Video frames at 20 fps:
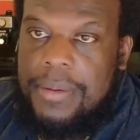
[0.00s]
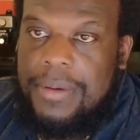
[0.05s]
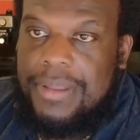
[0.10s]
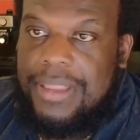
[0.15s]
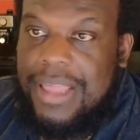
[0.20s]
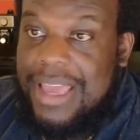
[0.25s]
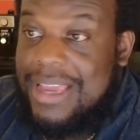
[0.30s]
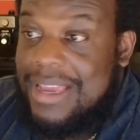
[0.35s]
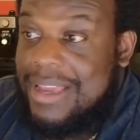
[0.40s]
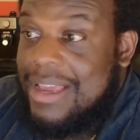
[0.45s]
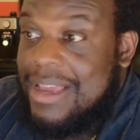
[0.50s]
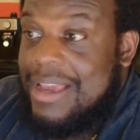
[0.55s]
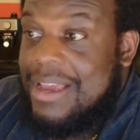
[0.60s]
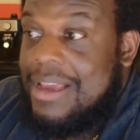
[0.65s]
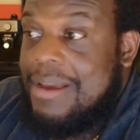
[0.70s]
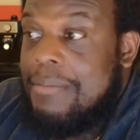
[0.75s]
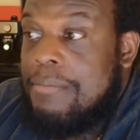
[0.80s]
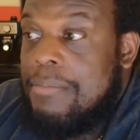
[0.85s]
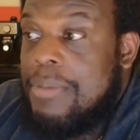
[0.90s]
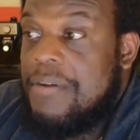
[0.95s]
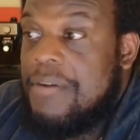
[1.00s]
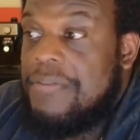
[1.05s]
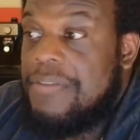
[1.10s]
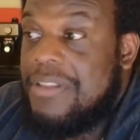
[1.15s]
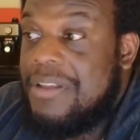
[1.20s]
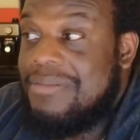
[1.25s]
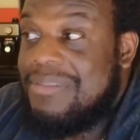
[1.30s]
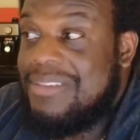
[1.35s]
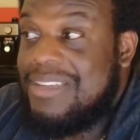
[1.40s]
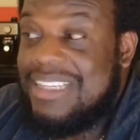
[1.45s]
Like
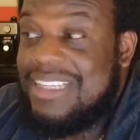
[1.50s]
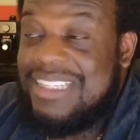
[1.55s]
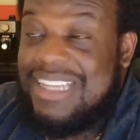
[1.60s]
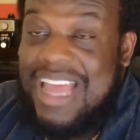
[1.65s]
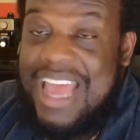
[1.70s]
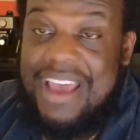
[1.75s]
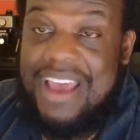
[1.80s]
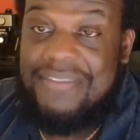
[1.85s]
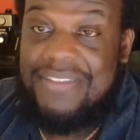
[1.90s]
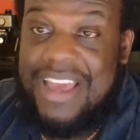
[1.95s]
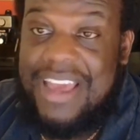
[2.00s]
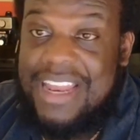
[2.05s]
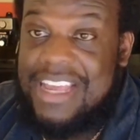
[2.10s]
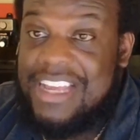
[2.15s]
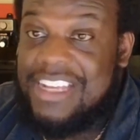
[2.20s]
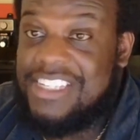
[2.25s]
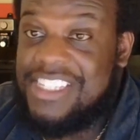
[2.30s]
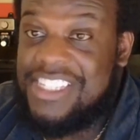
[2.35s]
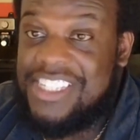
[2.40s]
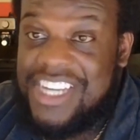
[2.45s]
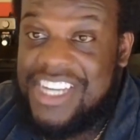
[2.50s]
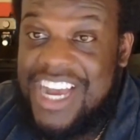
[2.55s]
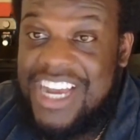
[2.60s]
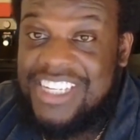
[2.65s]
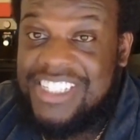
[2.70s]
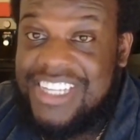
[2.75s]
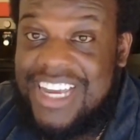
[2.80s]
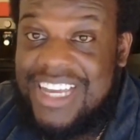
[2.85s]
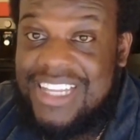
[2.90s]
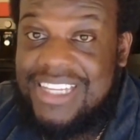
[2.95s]
Buffalo doesn't have that. It's
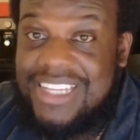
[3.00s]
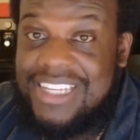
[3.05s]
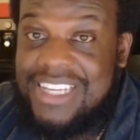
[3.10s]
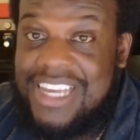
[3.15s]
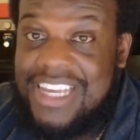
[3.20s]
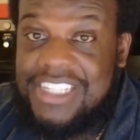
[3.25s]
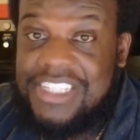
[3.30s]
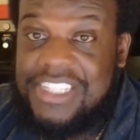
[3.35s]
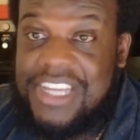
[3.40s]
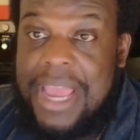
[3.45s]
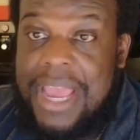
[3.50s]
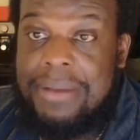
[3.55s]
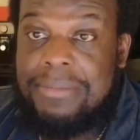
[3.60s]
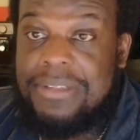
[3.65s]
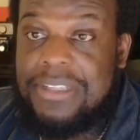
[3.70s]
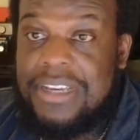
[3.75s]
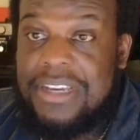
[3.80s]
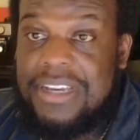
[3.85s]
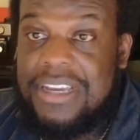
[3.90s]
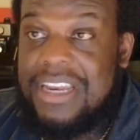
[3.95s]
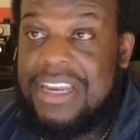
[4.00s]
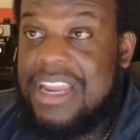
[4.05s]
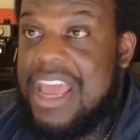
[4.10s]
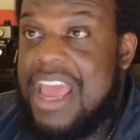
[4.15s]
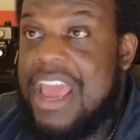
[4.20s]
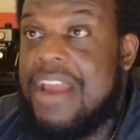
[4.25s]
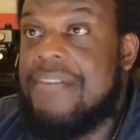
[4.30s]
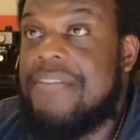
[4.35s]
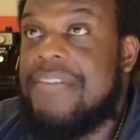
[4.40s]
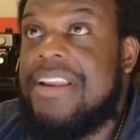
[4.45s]
Josh Allen and James Cook, and
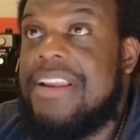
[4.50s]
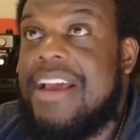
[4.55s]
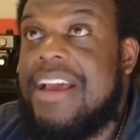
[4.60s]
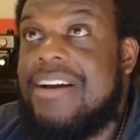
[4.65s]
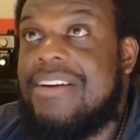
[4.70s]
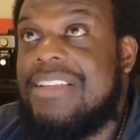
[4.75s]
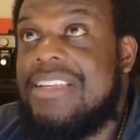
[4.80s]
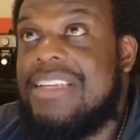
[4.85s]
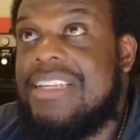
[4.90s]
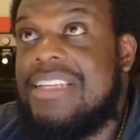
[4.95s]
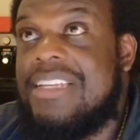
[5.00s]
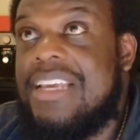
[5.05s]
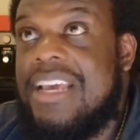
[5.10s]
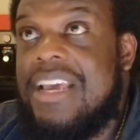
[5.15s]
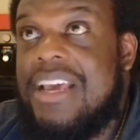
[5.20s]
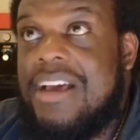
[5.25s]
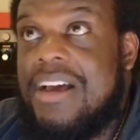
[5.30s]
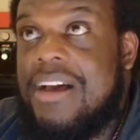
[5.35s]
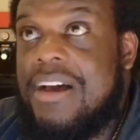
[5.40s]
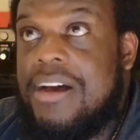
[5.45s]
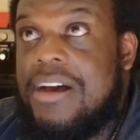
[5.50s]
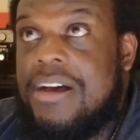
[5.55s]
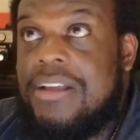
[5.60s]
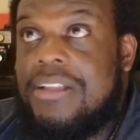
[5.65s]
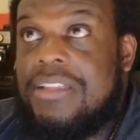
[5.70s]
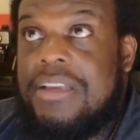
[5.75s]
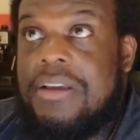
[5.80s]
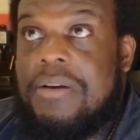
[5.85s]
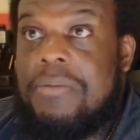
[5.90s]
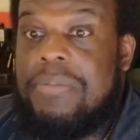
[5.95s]
every now and then,
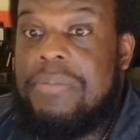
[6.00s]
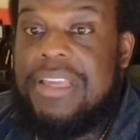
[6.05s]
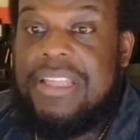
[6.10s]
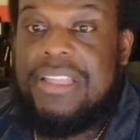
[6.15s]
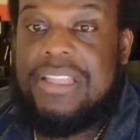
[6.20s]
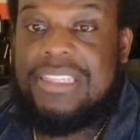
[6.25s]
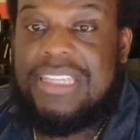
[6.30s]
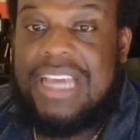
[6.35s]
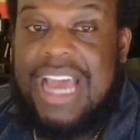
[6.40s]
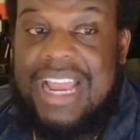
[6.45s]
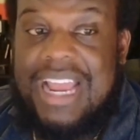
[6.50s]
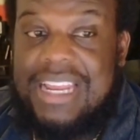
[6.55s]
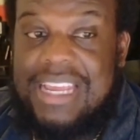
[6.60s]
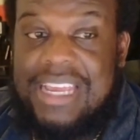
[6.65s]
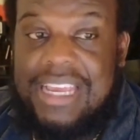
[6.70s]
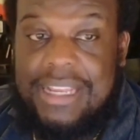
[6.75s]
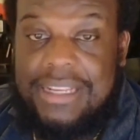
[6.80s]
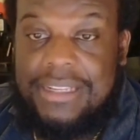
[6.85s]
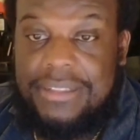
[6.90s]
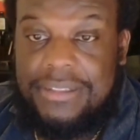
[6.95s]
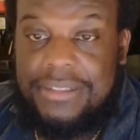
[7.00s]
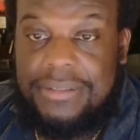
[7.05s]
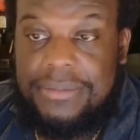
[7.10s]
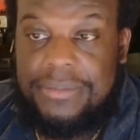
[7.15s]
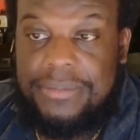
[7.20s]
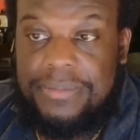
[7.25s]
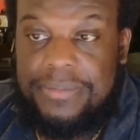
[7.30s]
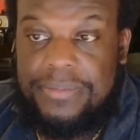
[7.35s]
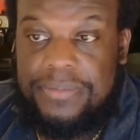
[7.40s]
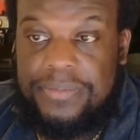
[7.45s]
it'll be the tight end,
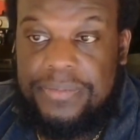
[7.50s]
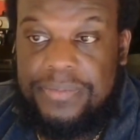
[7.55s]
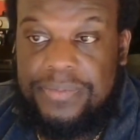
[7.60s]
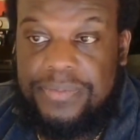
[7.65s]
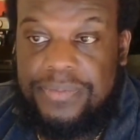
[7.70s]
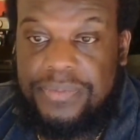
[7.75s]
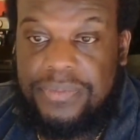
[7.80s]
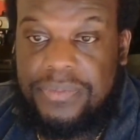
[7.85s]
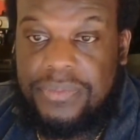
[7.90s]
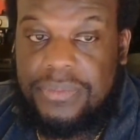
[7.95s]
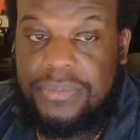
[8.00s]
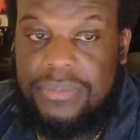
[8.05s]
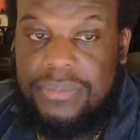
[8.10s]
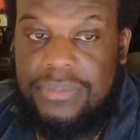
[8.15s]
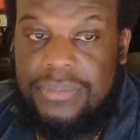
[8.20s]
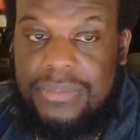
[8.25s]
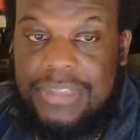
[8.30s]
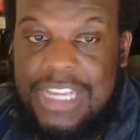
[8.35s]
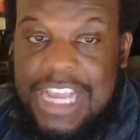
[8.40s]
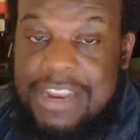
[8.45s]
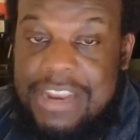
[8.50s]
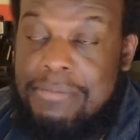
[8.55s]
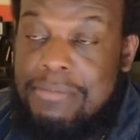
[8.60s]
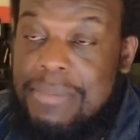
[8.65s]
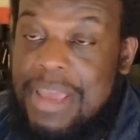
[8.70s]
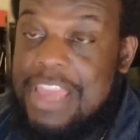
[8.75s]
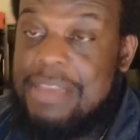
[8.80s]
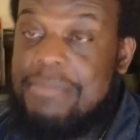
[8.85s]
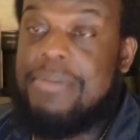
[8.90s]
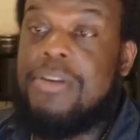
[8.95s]
and
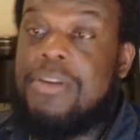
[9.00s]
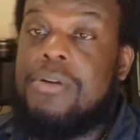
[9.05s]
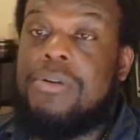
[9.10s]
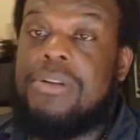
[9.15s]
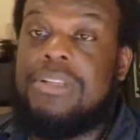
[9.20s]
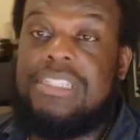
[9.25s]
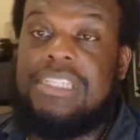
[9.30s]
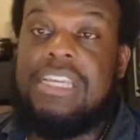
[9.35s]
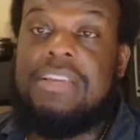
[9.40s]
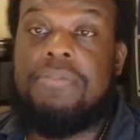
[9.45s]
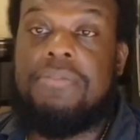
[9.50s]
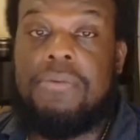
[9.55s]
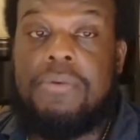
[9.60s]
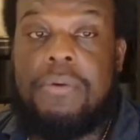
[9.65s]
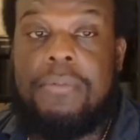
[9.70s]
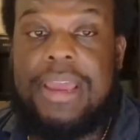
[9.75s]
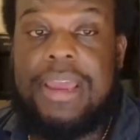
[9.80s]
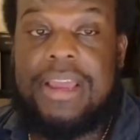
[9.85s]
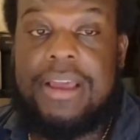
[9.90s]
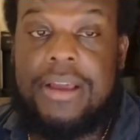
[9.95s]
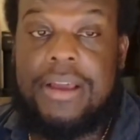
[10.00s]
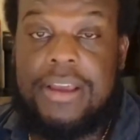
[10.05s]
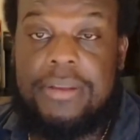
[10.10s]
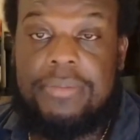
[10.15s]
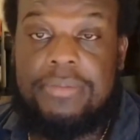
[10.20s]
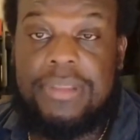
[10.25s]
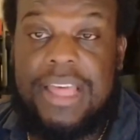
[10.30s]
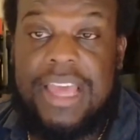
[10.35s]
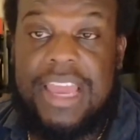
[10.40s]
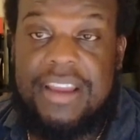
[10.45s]
maybe a receiver will make a
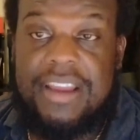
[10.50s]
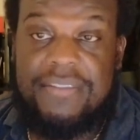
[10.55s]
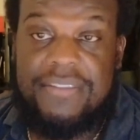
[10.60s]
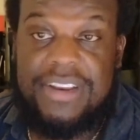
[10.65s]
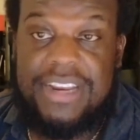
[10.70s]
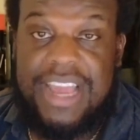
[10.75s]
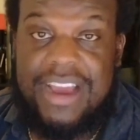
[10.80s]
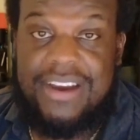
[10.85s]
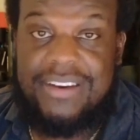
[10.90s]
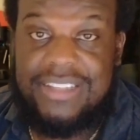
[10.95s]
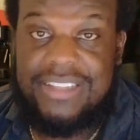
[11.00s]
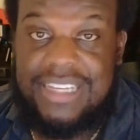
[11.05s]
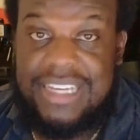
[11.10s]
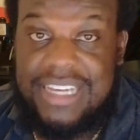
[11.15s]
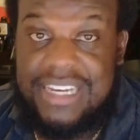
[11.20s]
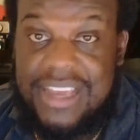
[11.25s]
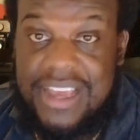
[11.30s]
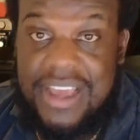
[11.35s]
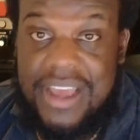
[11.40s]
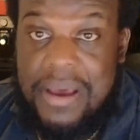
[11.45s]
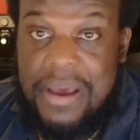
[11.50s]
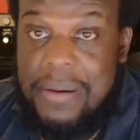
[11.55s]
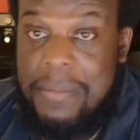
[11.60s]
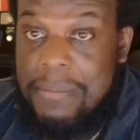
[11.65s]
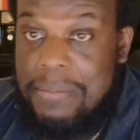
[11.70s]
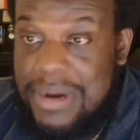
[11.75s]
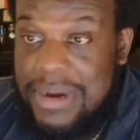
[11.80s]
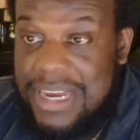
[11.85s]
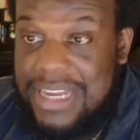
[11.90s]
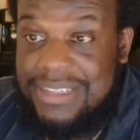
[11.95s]
good play every now and then.
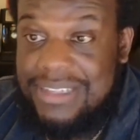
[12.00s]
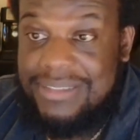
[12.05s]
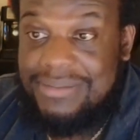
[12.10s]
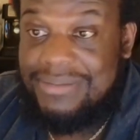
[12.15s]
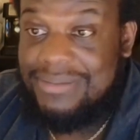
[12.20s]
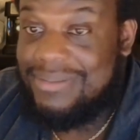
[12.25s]
But